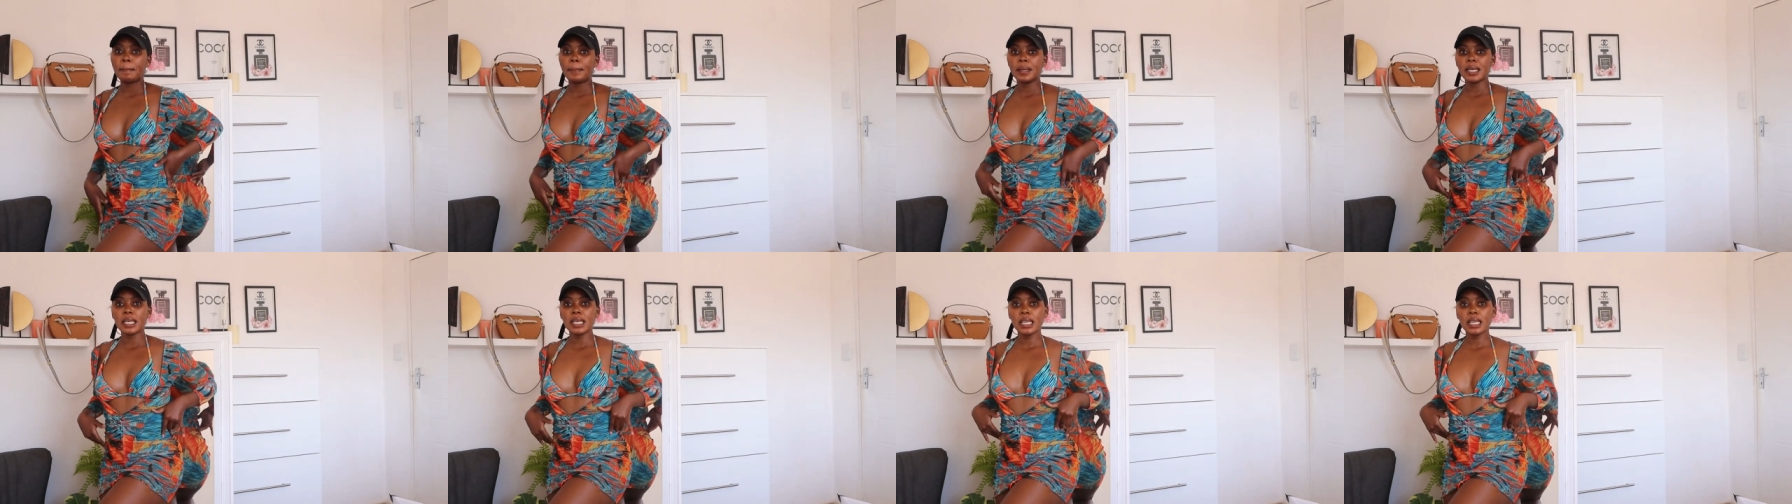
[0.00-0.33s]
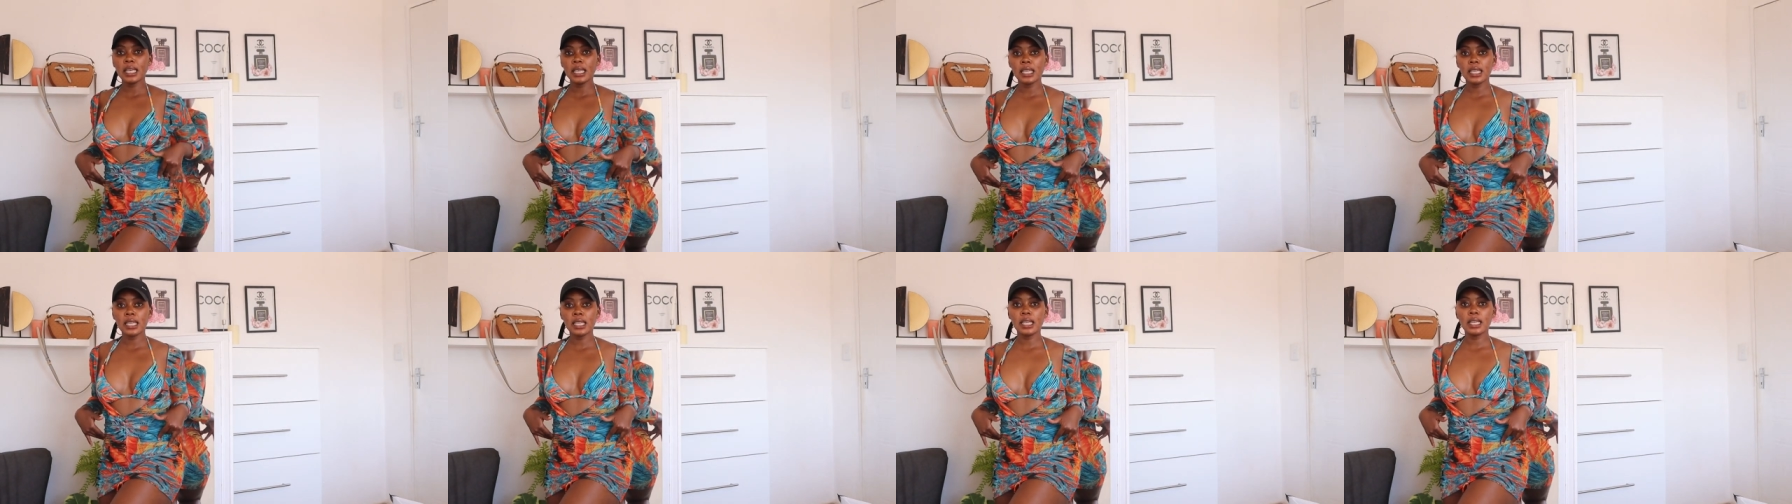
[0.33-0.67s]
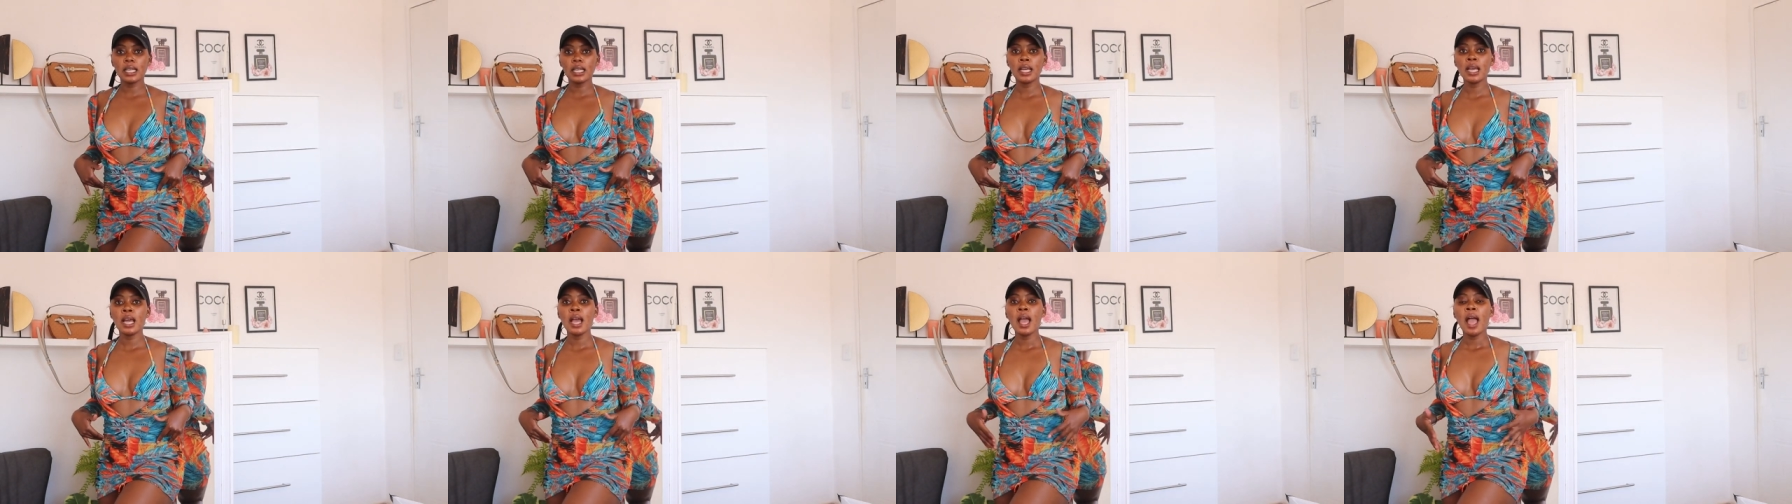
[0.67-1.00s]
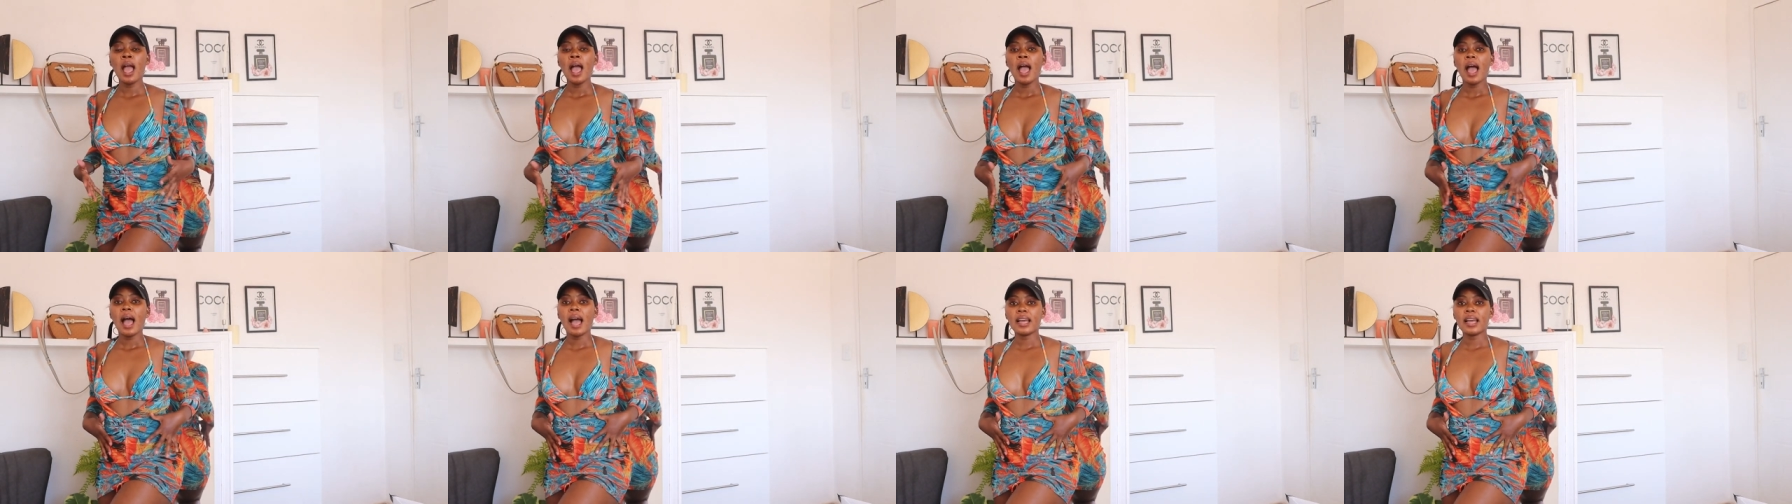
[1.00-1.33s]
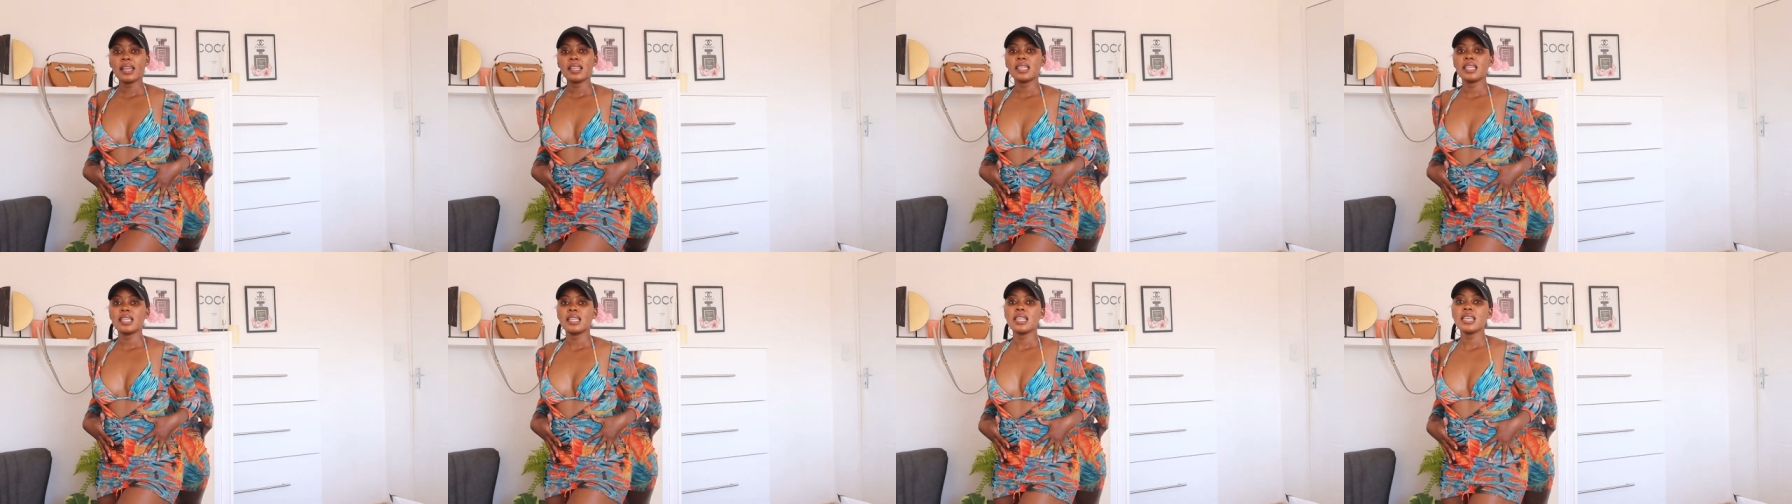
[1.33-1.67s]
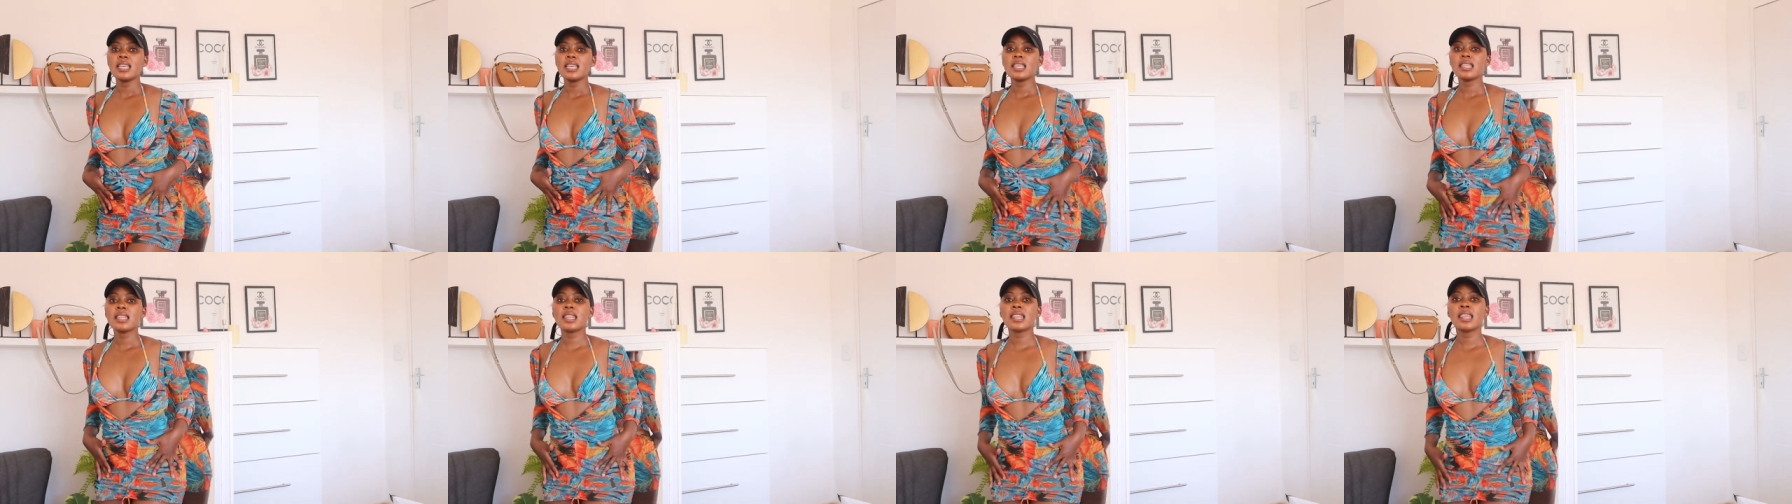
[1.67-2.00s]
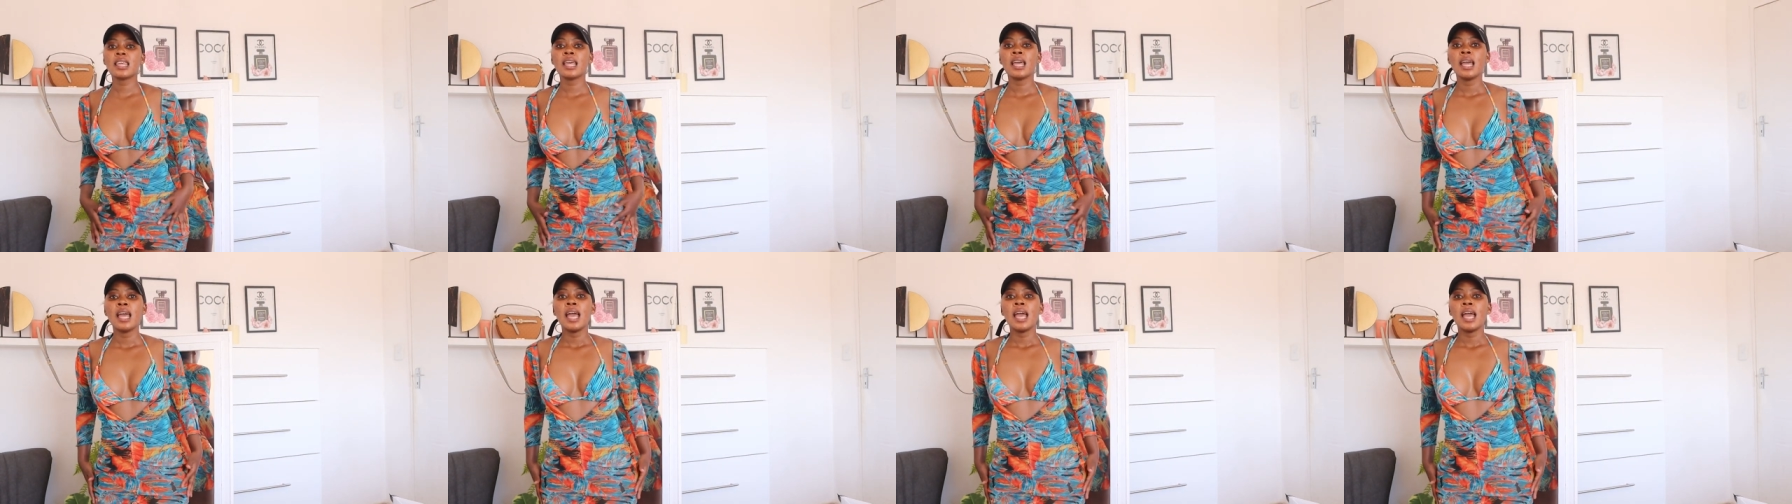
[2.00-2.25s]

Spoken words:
bikini underneath,